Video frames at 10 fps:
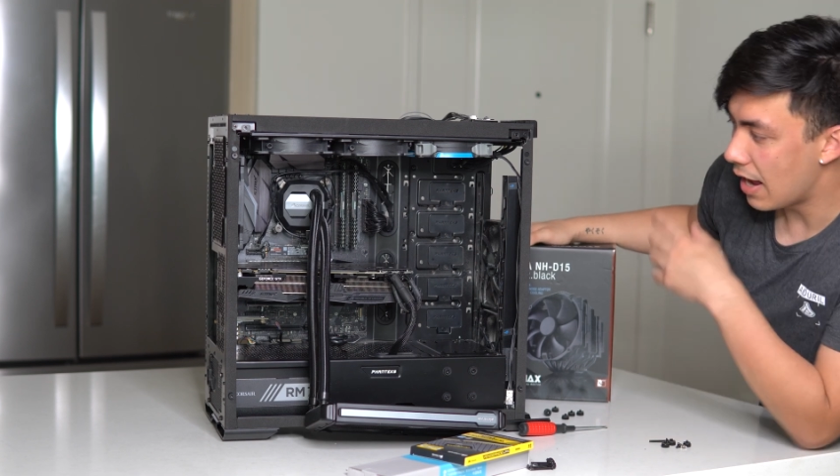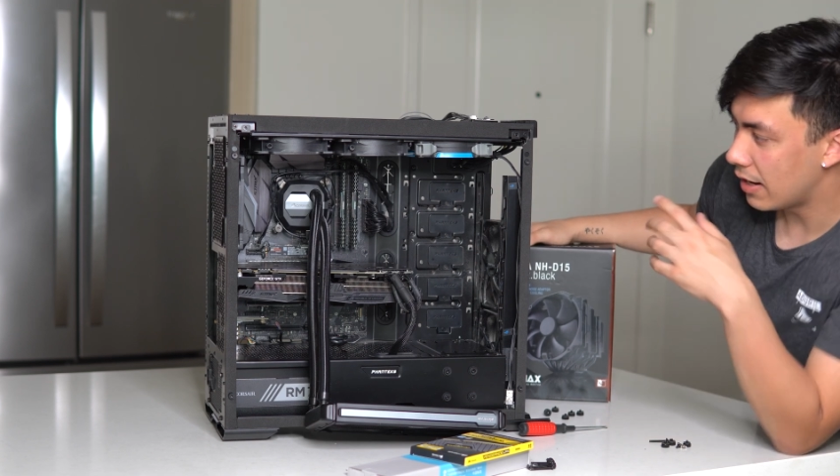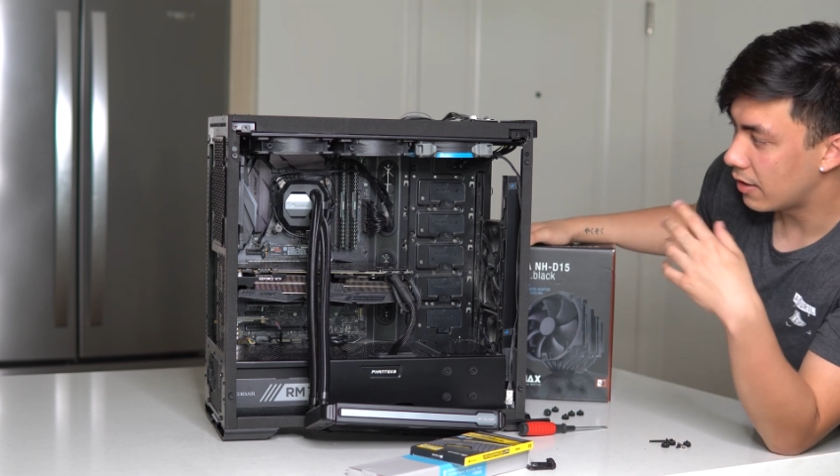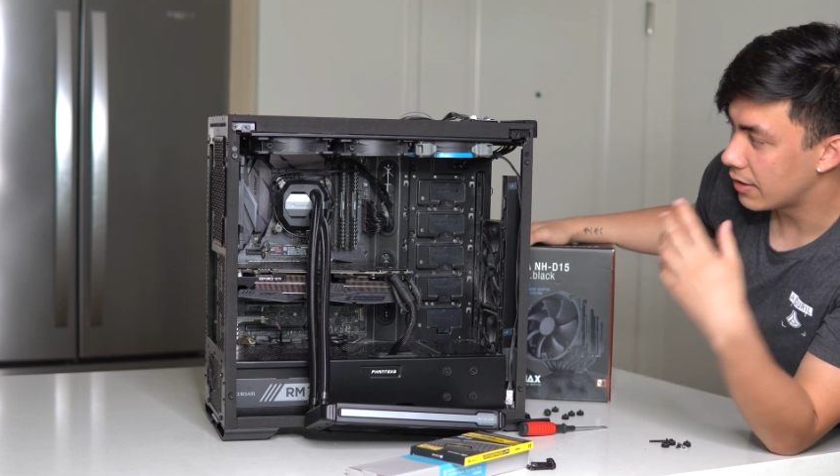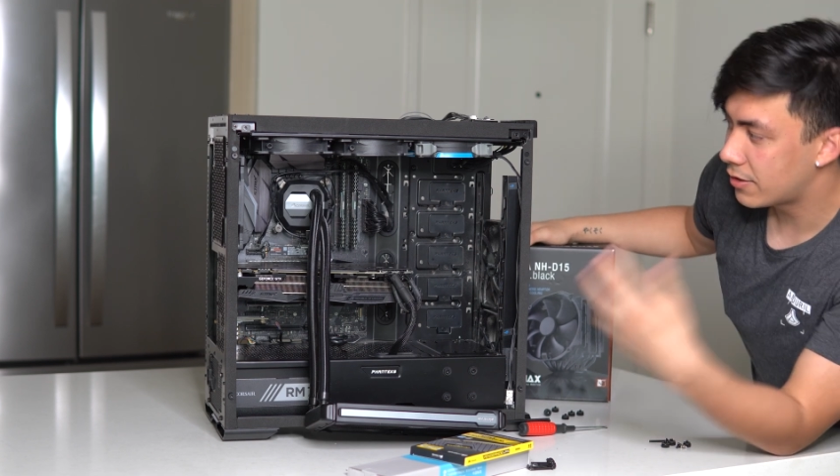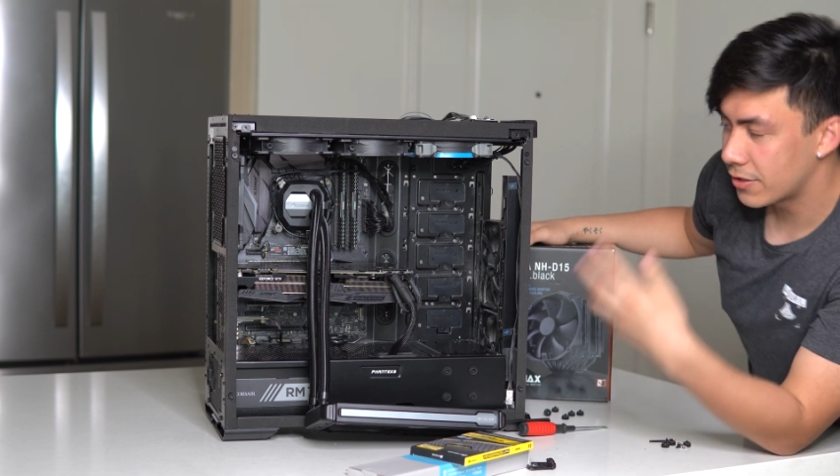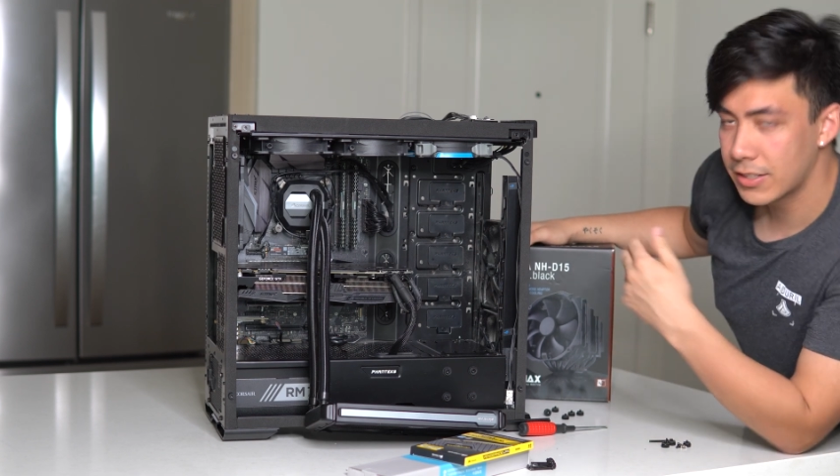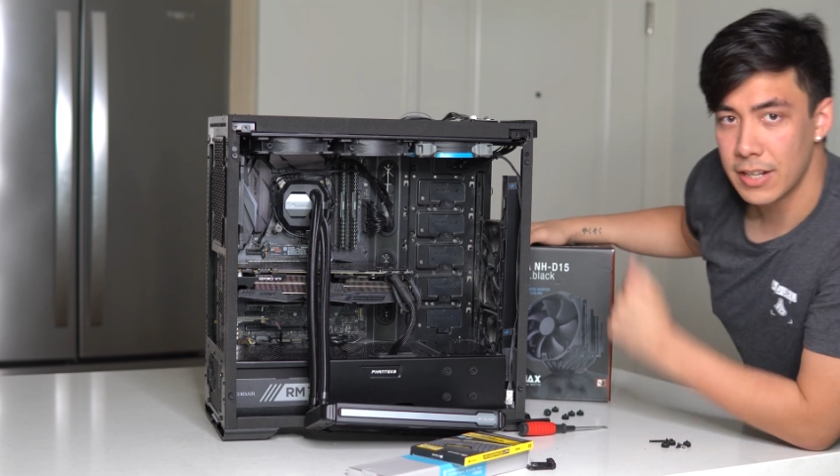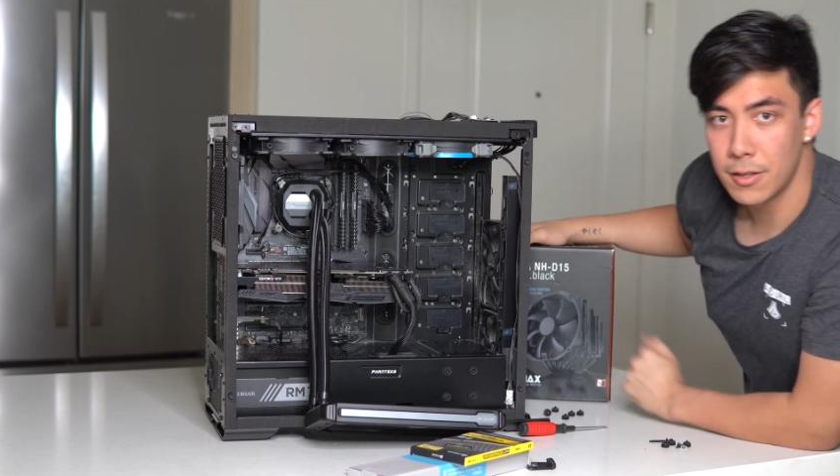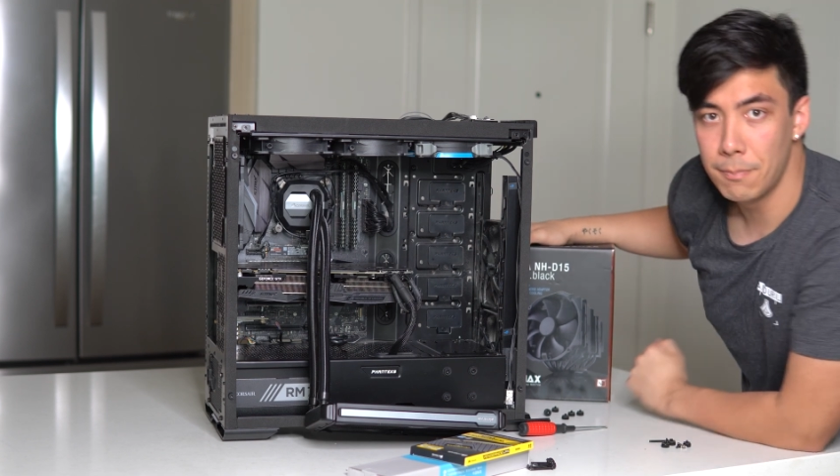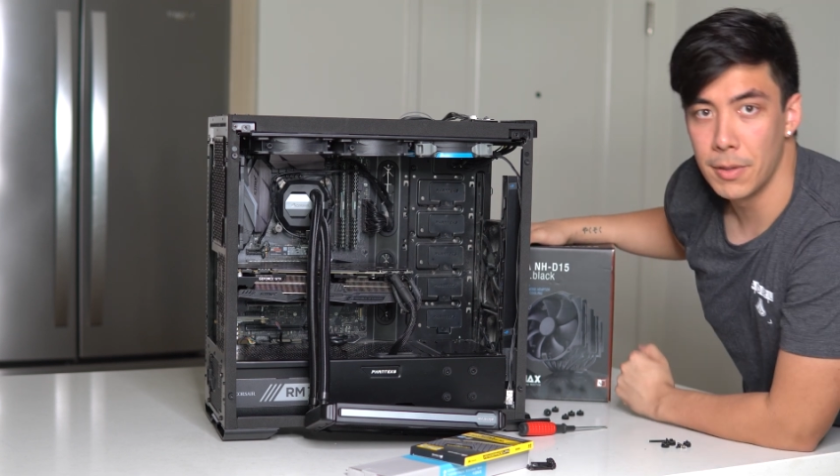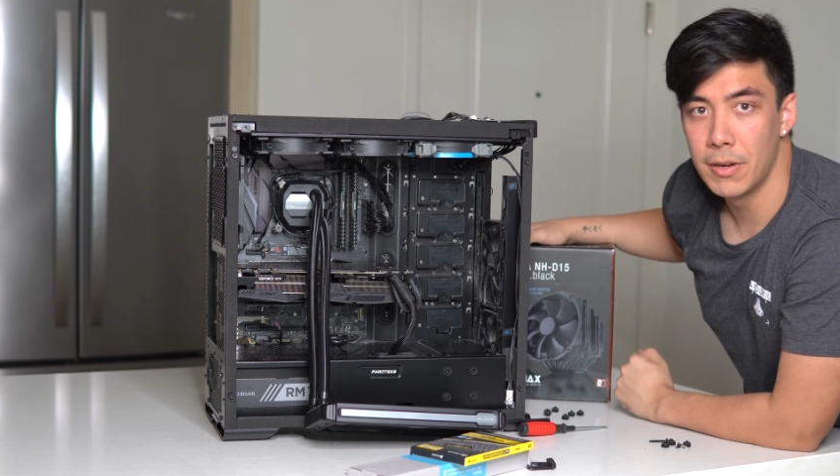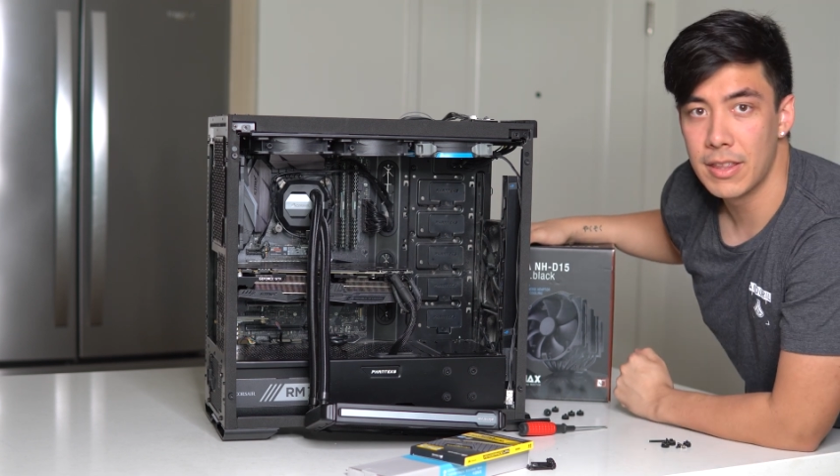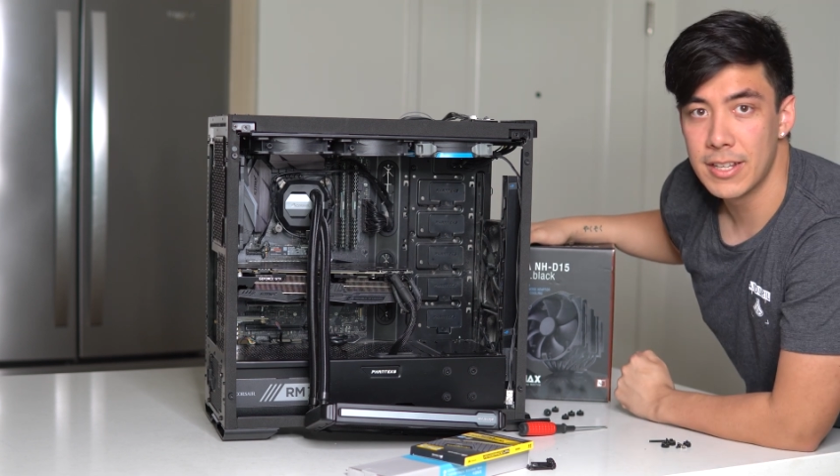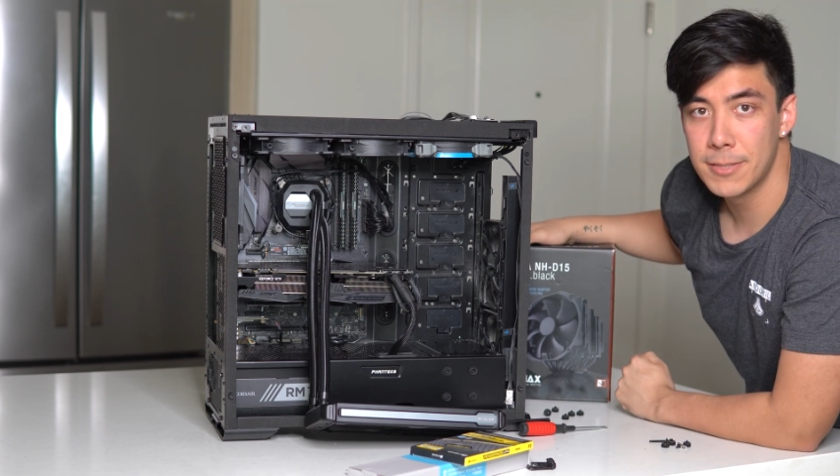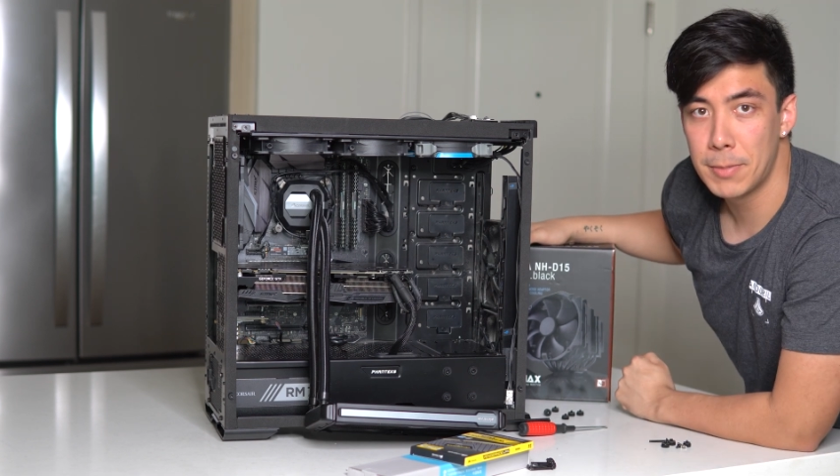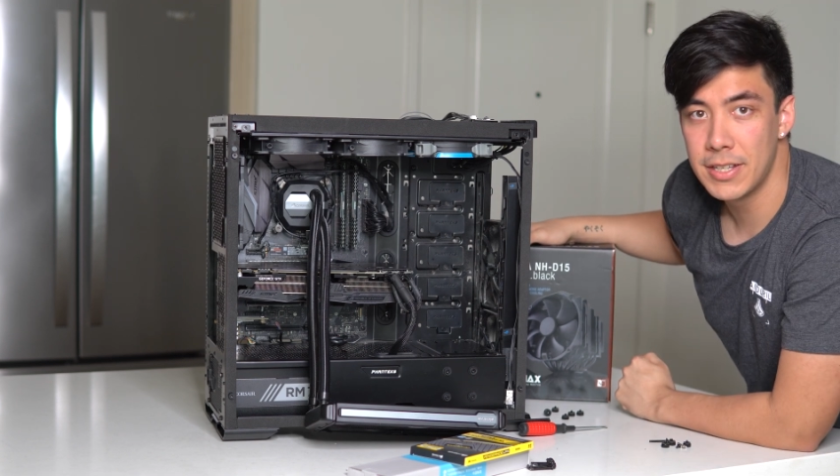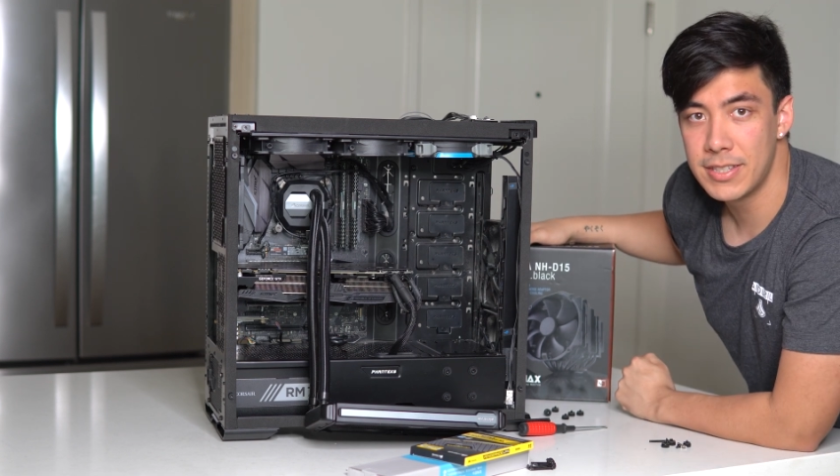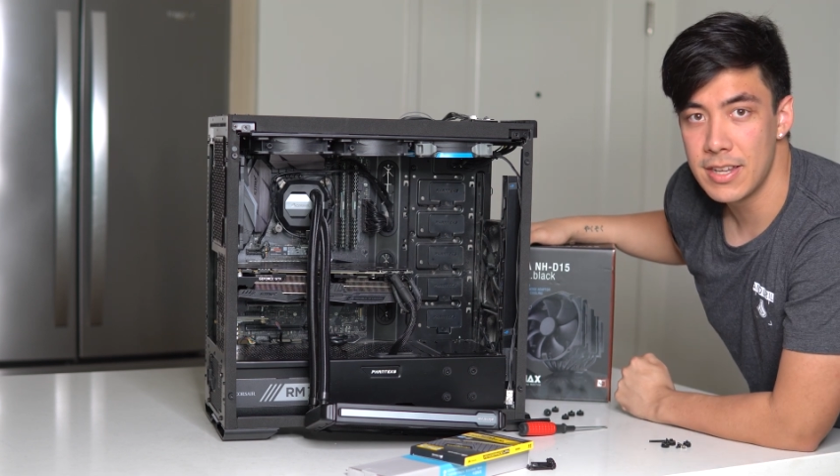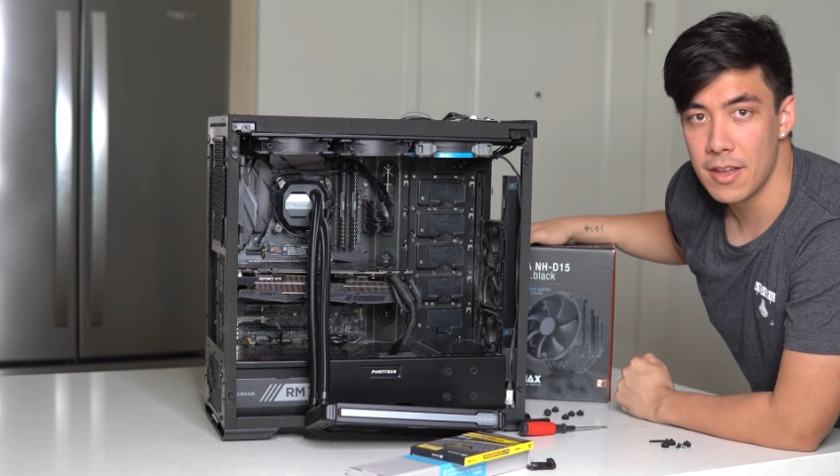and let's just get to building this PC